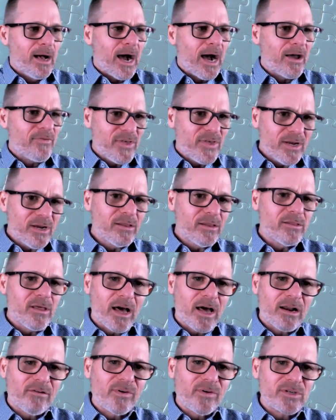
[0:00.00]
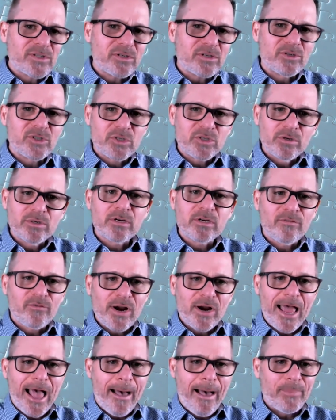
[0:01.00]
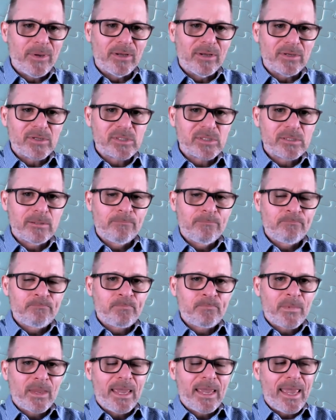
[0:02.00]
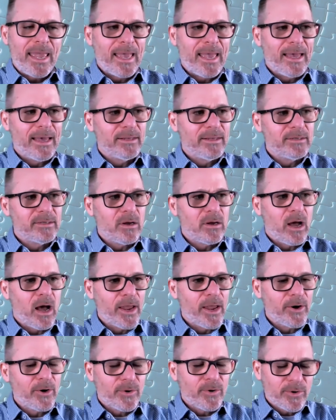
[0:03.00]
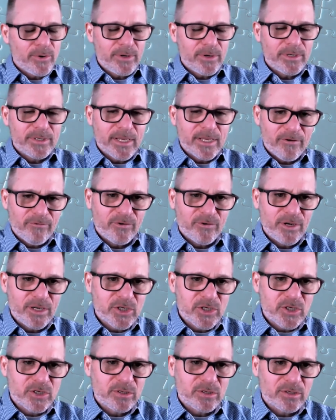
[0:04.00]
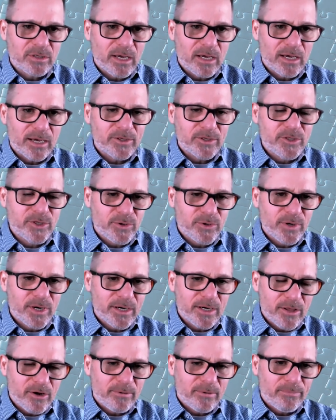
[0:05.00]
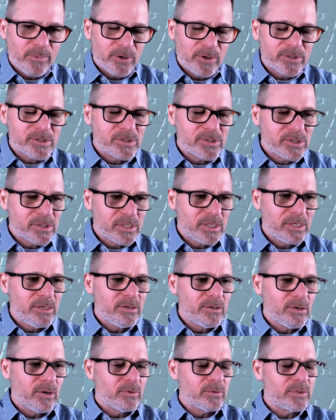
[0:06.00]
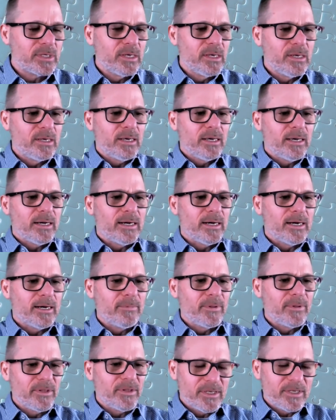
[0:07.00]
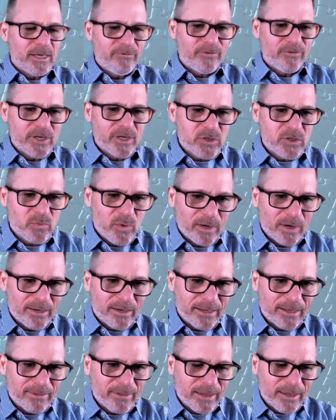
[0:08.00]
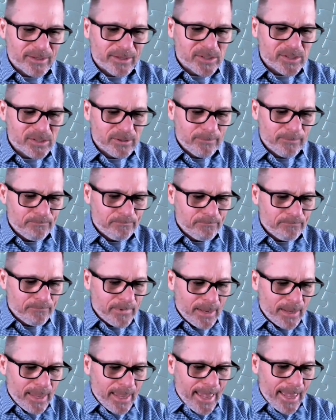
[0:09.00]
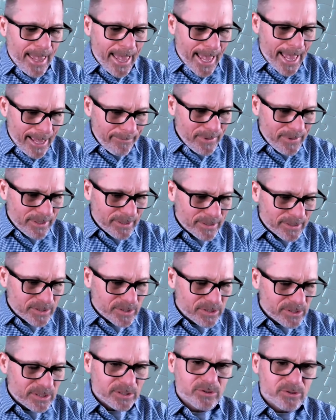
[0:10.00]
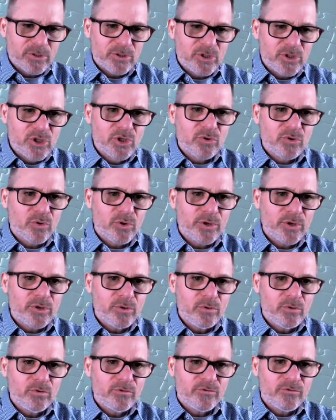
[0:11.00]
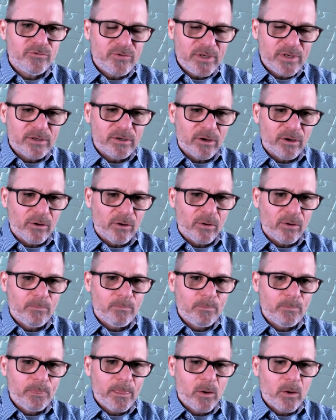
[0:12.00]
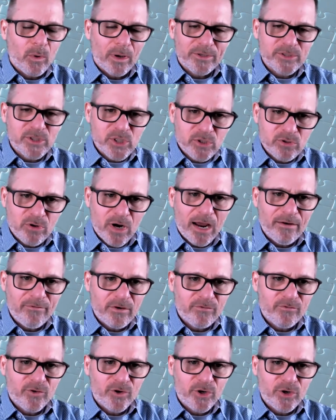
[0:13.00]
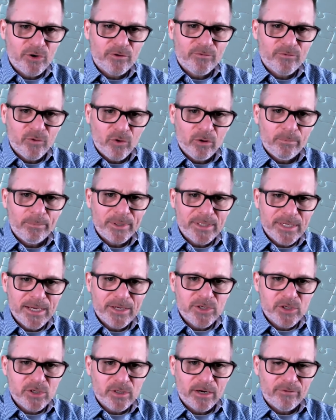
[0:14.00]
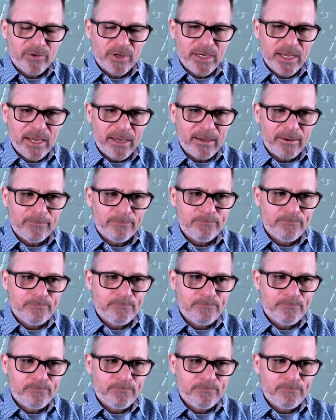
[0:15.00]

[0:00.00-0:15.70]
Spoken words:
I think a lot of us are searching for happiness. And I heard a definition during another person's keynote, and the definition went like this: happiness is the joy you feel while striving for your full potential every day.